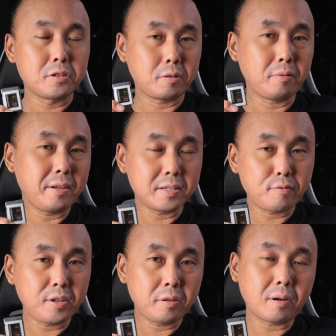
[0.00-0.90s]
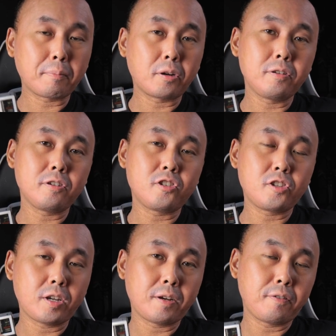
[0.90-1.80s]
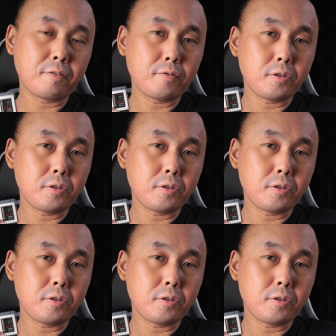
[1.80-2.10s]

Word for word: So in this video, I'm going to share with